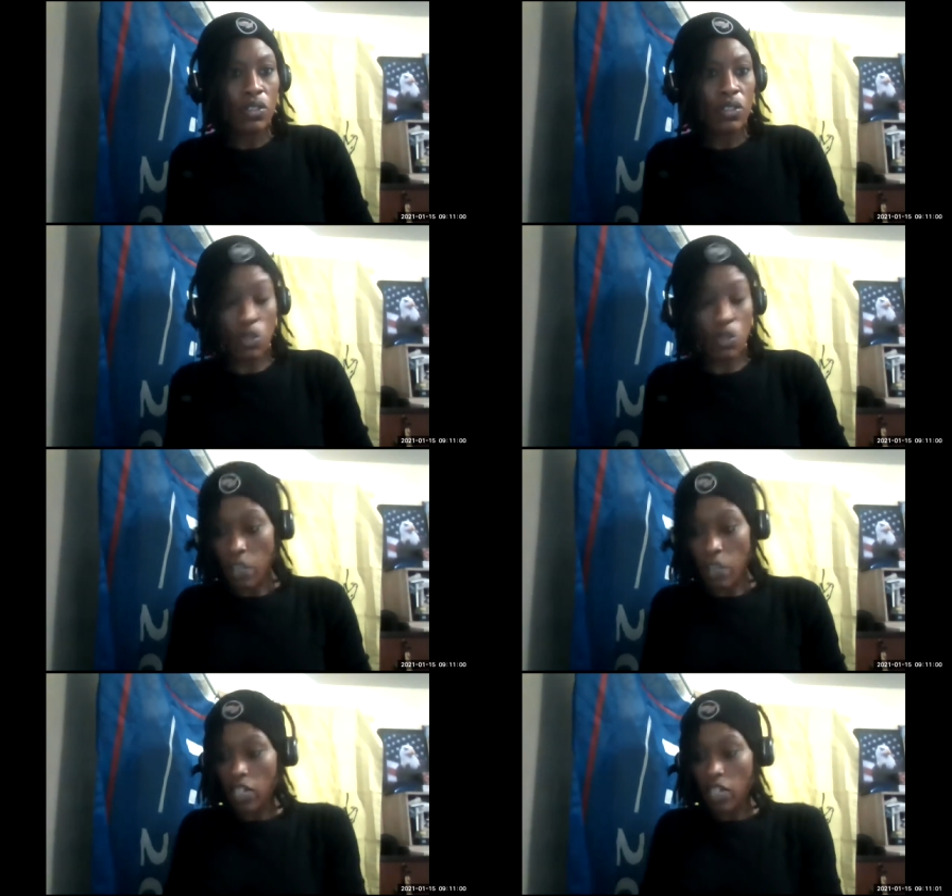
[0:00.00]
Do you
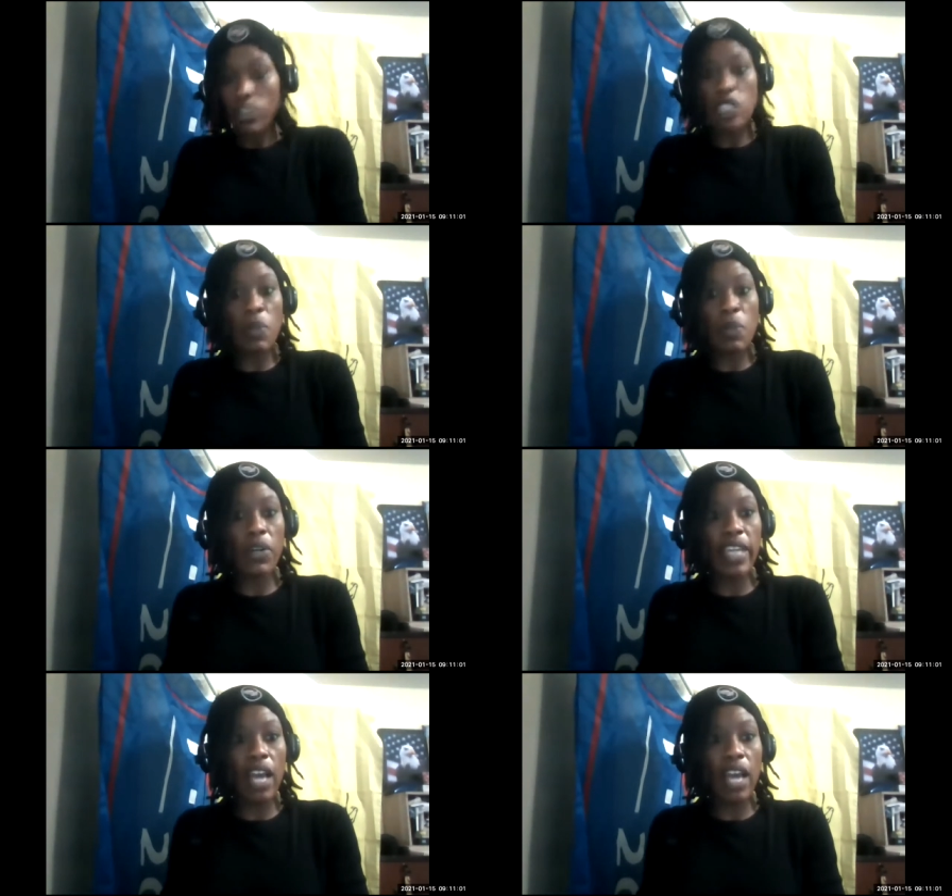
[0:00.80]
think we can hold these
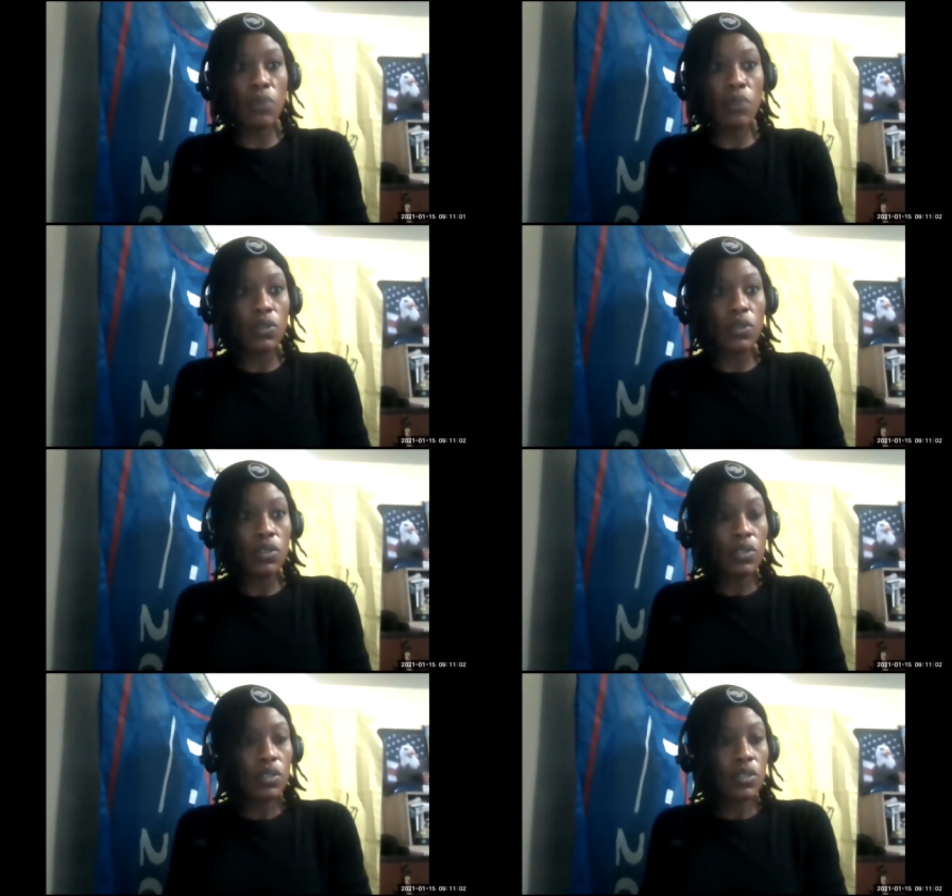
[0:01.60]
people accountable
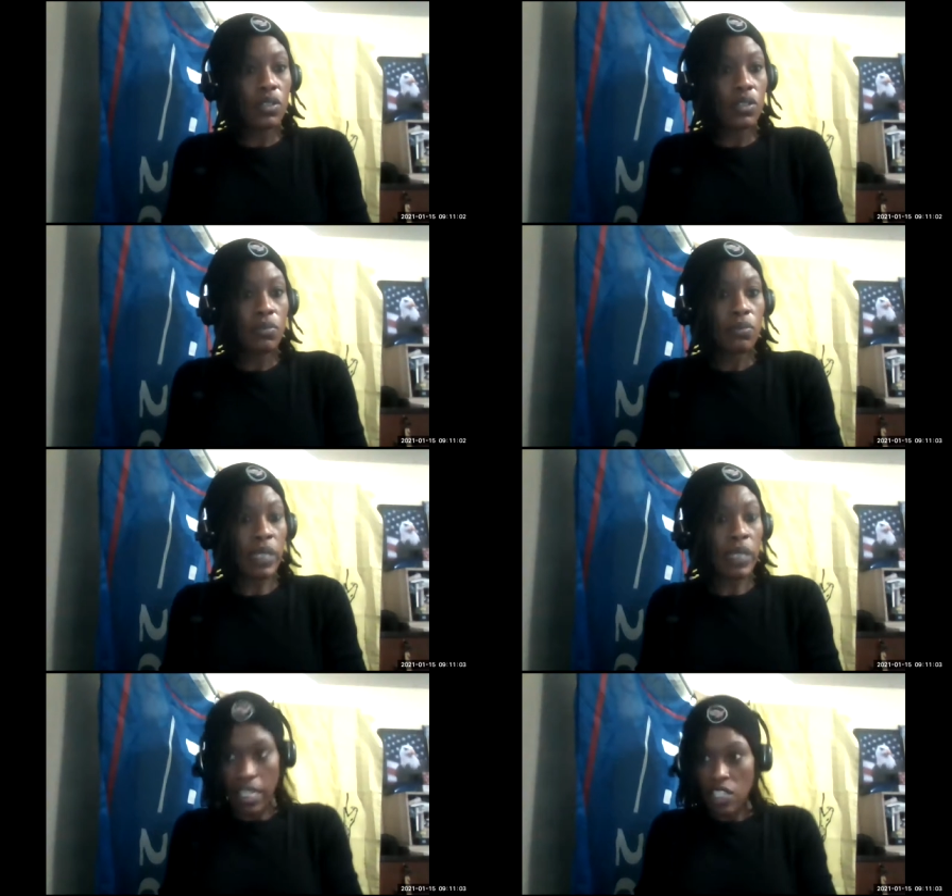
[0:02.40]
by
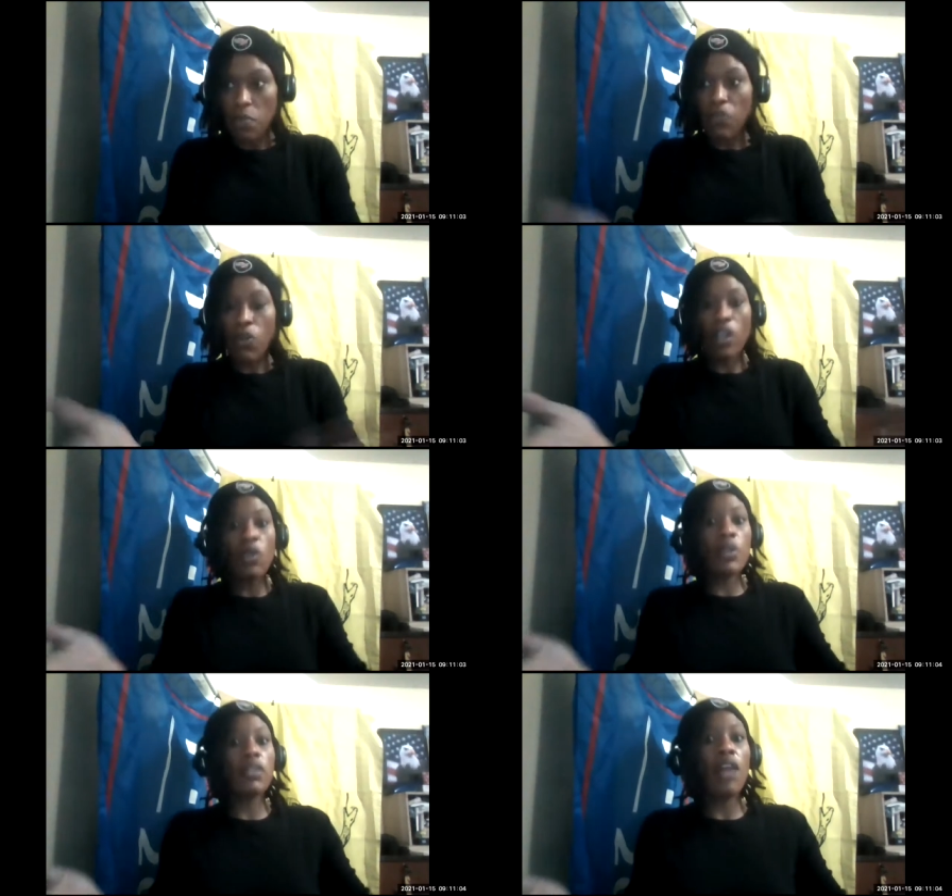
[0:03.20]
taking this before a
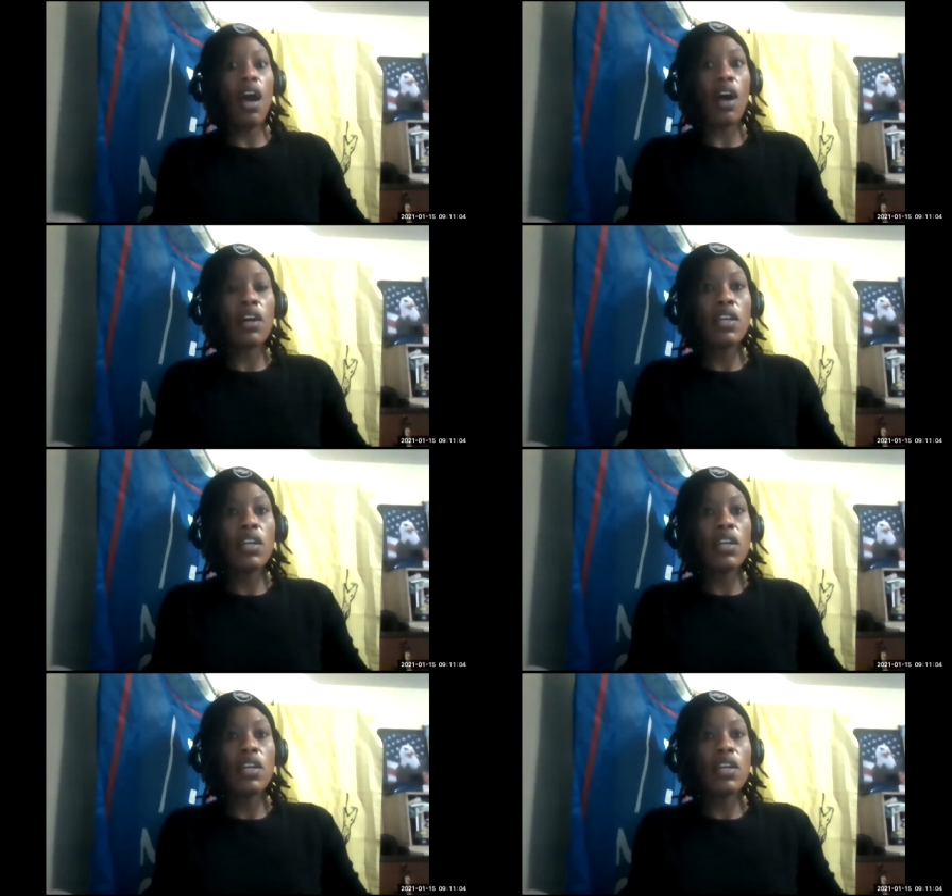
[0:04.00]
court of law?